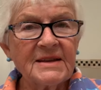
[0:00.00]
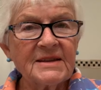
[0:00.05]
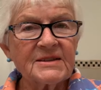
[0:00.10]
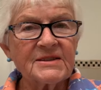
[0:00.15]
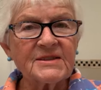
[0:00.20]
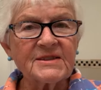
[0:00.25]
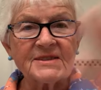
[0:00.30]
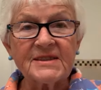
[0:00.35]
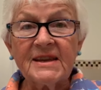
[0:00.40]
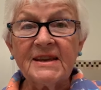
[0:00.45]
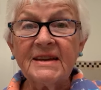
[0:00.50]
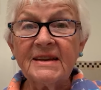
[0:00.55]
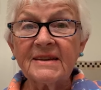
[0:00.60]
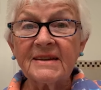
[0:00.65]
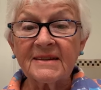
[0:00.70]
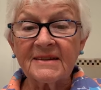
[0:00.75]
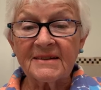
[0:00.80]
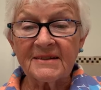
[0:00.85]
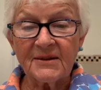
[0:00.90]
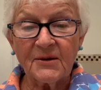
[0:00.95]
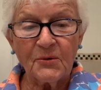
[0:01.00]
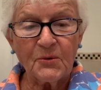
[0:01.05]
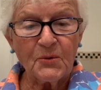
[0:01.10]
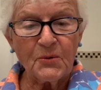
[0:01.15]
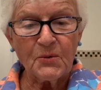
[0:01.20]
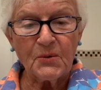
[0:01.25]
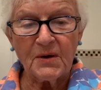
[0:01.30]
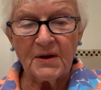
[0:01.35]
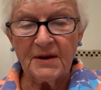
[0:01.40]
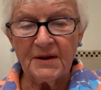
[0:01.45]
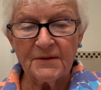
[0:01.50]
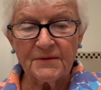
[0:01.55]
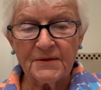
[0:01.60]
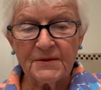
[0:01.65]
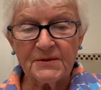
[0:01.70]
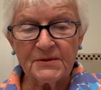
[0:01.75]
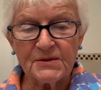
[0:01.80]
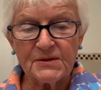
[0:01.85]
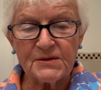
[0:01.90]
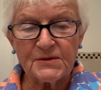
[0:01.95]
Sing, O
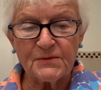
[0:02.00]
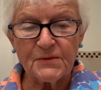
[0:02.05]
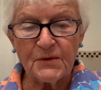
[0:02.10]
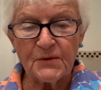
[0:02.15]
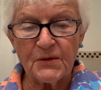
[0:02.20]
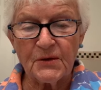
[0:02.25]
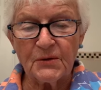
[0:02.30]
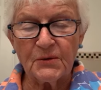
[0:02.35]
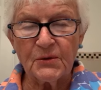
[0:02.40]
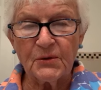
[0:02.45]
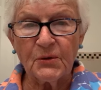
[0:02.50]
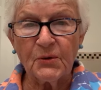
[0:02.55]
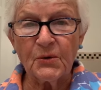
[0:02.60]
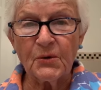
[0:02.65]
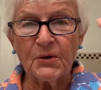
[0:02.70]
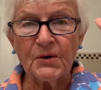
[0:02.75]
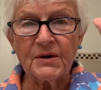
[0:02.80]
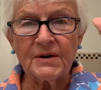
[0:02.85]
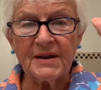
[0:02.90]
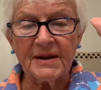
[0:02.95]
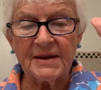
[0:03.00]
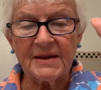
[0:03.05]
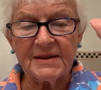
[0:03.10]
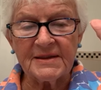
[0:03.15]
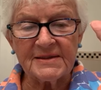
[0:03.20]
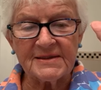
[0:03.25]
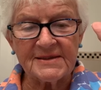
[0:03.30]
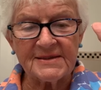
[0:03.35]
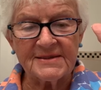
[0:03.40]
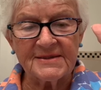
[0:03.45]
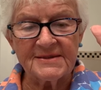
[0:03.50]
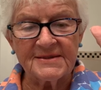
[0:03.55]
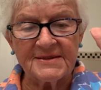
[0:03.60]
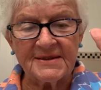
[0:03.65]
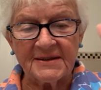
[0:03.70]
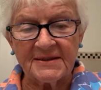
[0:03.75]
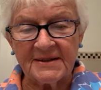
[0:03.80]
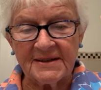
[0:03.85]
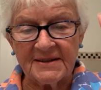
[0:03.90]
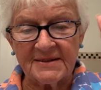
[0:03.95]
heavens, for the Lord has
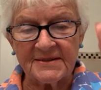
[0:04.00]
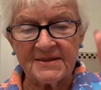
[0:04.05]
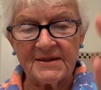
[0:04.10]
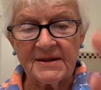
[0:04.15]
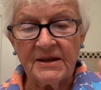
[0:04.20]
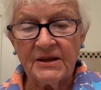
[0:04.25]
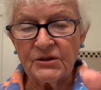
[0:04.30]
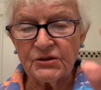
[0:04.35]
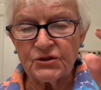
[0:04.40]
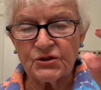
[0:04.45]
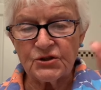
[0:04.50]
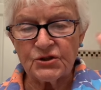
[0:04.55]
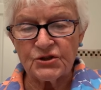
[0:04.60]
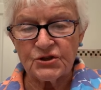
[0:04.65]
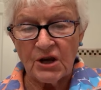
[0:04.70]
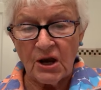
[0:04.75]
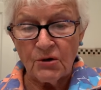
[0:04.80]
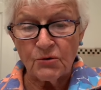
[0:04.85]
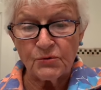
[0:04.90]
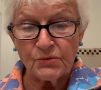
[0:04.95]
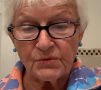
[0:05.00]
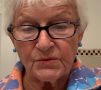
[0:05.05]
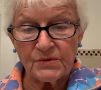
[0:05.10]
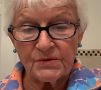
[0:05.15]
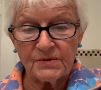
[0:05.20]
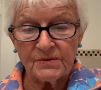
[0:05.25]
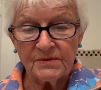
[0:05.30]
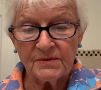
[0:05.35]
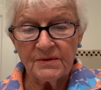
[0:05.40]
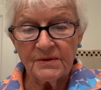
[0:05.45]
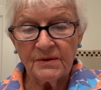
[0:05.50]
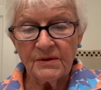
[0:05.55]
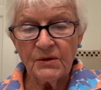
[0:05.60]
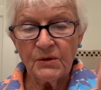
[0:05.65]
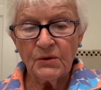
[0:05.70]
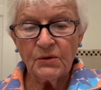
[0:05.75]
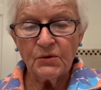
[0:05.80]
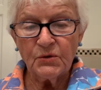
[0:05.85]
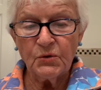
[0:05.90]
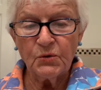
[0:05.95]
done it. Shout,
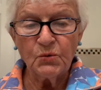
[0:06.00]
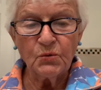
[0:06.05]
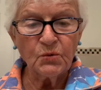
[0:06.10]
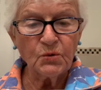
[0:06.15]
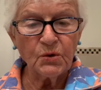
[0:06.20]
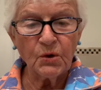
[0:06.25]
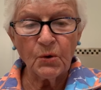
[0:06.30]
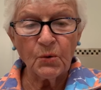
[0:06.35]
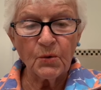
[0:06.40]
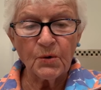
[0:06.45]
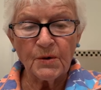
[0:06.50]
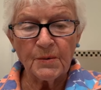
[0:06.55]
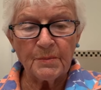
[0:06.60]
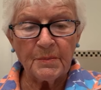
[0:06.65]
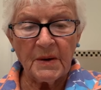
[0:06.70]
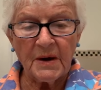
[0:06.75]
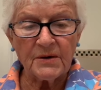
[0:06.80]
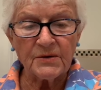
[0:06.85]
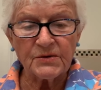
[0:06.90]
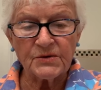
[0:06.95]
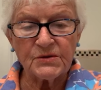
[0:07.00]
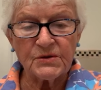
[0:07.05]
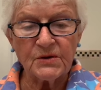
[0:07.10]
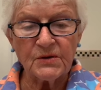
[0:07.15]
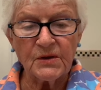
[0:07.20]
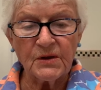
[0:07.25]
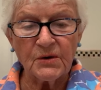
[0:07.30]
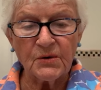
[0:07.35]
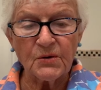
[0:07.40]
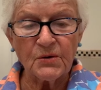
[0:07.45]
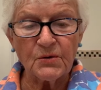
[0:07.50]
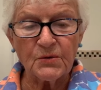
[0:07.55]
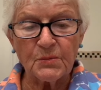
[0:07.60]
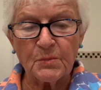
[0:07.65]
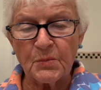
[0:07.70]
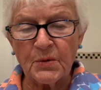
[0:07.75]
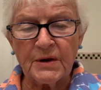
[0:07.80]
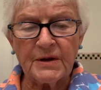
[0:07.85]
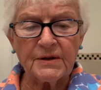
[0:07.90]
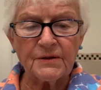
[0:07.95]
you lower parts of the
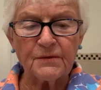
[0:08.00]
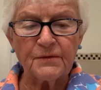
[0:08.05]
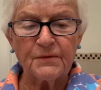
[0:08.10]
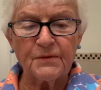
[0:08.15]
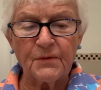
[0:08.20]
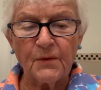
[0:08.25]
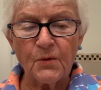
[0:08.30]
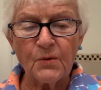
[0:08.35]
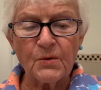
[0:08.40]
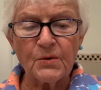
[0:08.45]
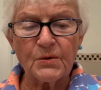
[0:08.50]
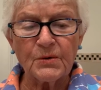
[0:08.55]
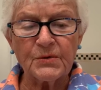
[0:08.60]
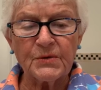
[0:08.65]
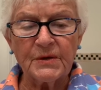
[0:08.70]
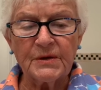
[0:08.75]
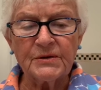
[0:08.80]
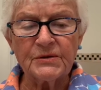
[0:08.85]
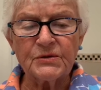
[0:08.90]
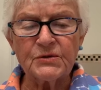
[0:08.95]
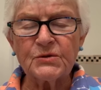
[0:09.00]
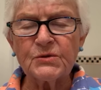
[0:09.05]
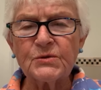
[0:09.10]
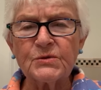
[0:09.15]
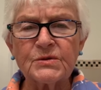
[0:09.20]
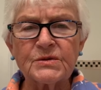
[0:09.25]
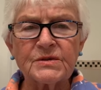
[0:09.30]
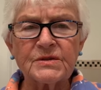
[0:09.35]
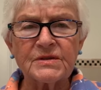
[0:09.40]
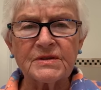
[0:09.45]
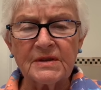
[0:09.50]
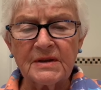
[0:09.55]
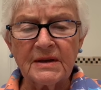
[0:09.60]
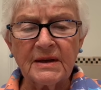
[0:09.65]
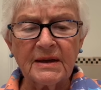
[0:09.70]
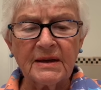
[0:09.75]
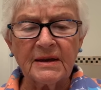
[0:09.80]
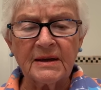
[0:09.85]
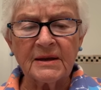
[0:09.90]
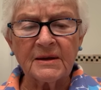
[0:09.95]
earth, break forth into
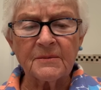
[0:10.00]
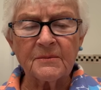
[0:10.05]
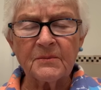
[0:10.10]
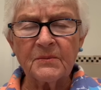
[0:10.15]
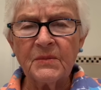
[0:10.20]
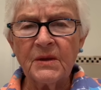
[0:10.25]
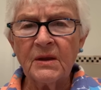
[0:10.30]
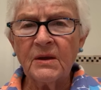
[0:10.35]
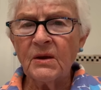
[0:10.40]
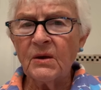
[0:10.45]
singing.